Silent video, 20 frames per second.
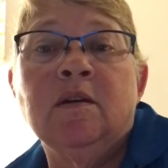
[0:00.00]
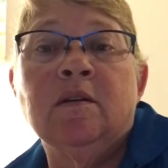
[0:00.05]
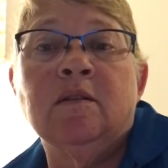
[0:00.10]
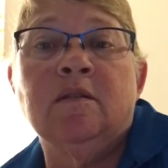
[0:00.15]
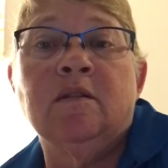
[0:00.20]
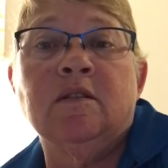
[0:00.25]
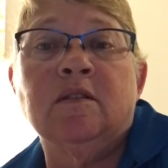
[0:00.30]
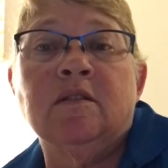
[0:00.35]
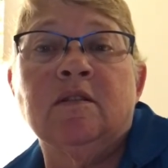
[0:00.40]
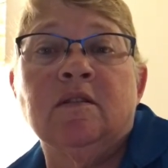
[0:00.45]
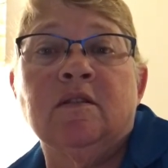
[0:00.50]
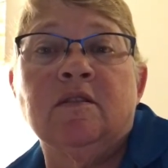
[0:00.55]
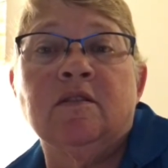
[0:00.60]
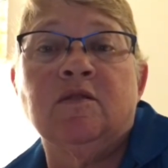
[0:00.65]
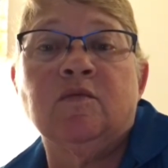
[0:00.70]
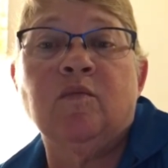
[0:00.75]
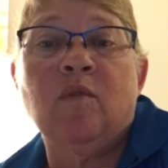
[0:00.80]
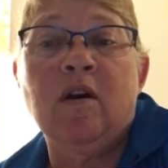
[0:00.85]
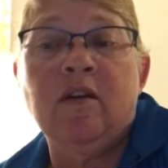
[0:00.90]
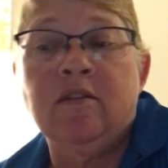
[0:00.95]

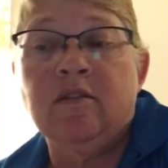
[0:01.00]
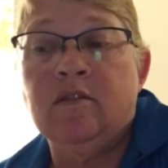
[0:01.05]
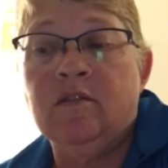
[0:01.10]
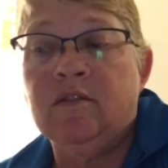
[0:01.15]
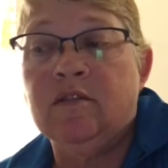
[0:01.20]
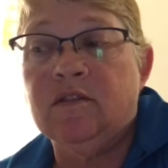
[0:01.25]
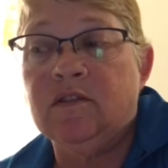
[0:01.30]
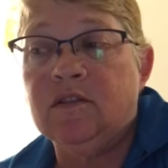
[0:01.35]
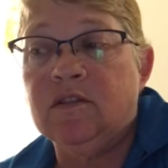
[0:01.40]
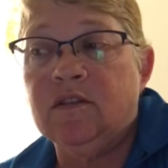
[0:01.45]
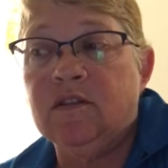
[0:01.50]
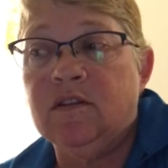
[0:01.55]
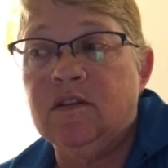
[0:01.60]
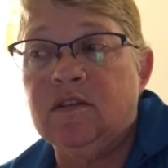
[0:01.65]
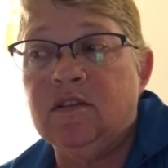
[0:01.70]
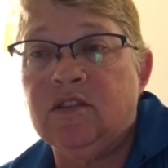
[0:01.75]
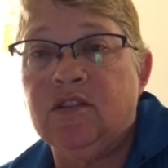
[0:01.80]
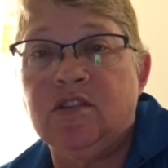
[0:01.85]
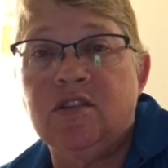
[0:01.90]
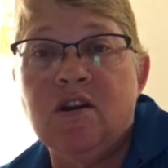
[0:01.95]
this weather
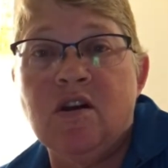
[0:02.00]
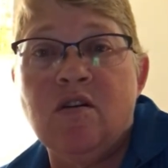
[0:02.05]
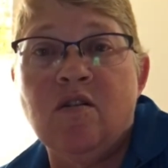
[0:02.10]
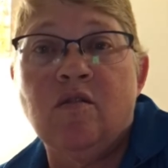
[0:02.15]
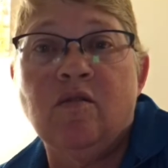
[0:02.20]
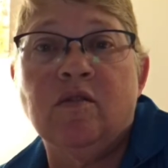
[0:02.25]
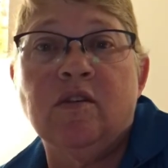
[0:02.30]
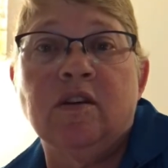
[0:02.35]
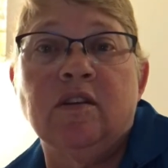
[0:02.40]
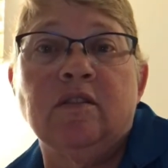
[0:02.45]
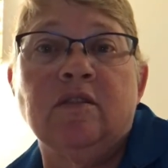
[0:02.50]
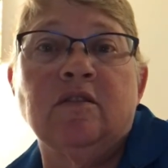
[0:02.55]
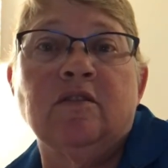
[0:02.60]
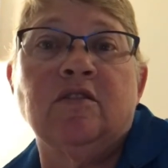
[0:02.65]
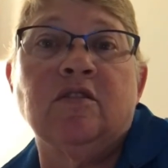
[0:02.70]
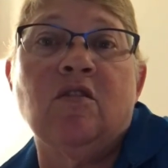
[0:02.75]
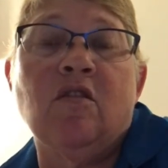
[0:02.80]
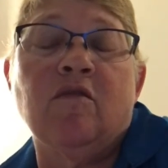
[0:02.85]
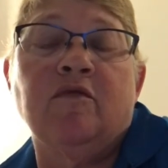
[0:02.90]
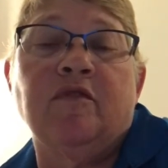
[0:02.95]
and the snow, and
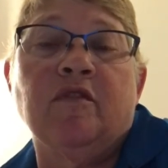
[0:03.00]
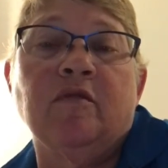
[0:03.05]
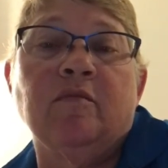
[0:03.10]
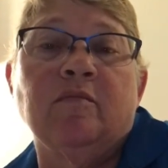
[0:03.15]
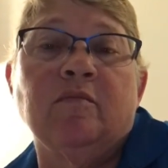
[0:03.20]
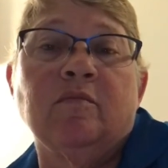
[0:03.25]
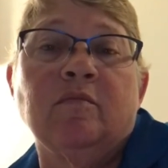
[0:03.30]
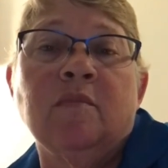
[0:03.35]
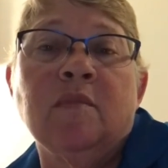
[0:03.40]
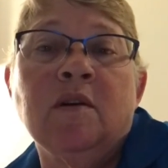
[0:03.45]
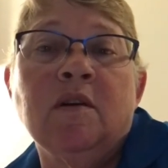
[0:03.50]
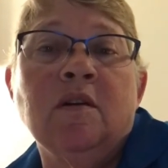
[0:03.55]
to go from